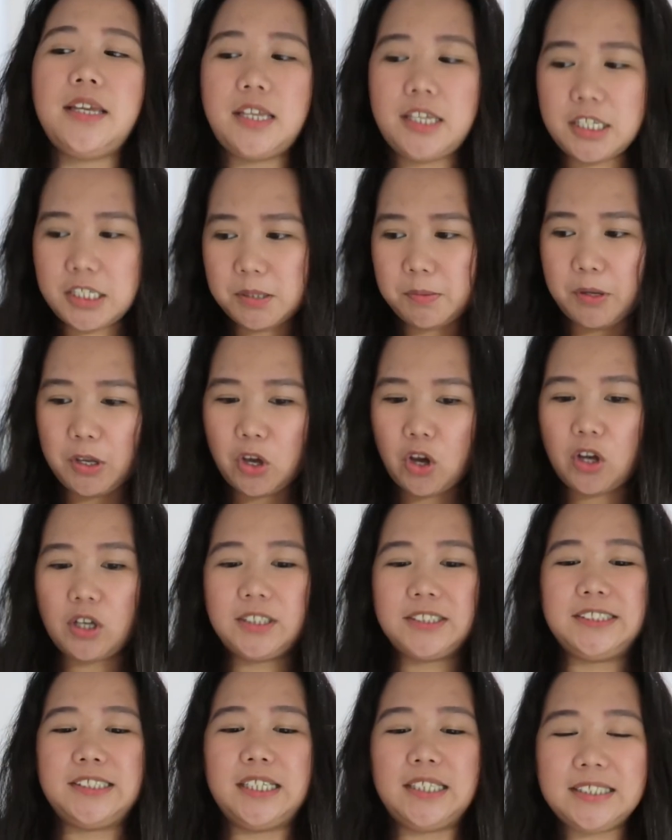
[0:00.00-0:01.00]
Is
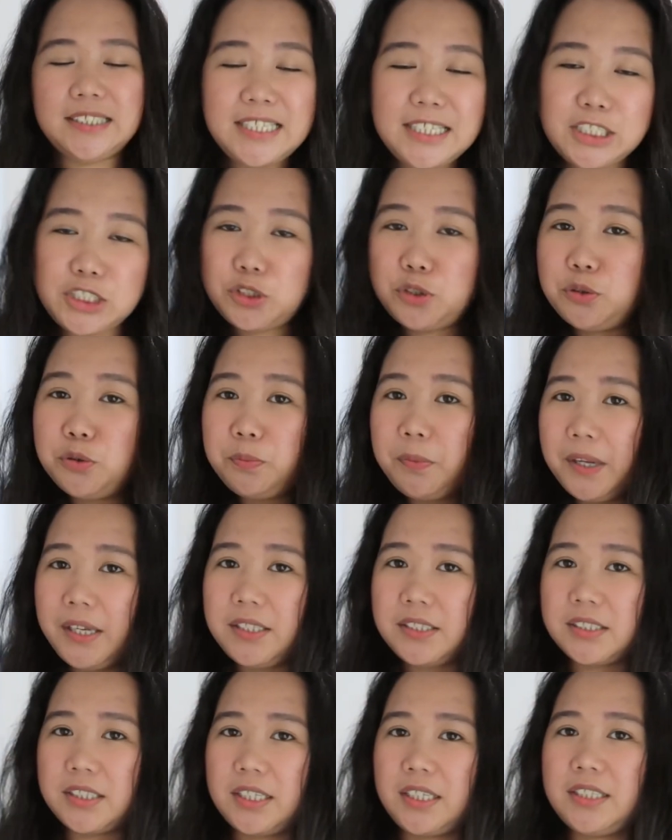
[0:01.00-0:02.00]
because these two
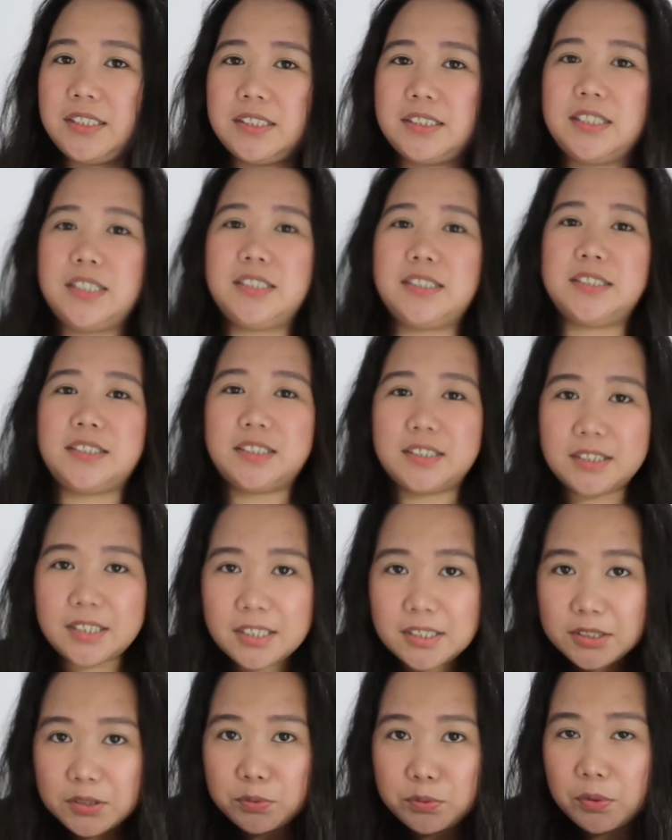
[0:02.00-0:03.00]
paintings, this
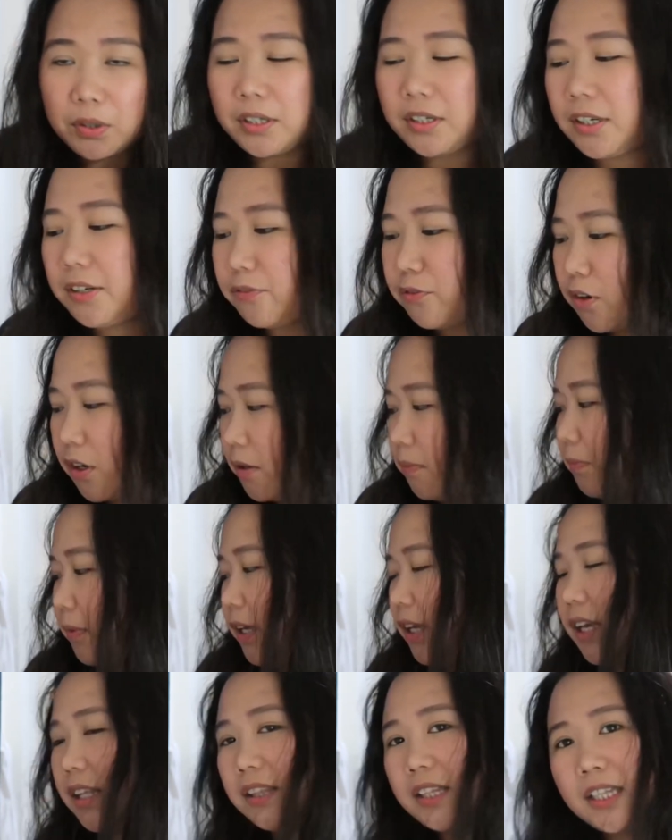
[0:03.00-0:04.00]
one in front of
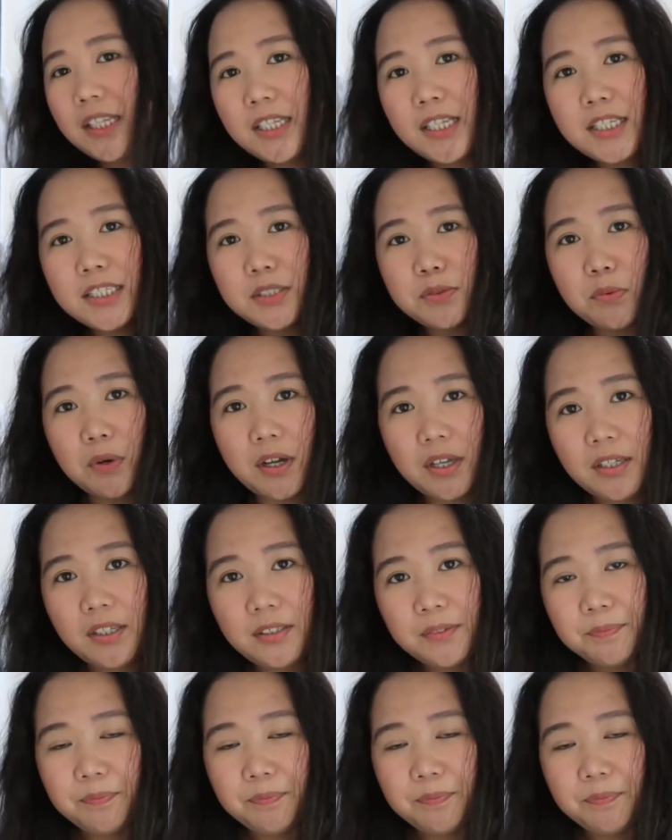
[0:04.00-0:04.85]
me and then this one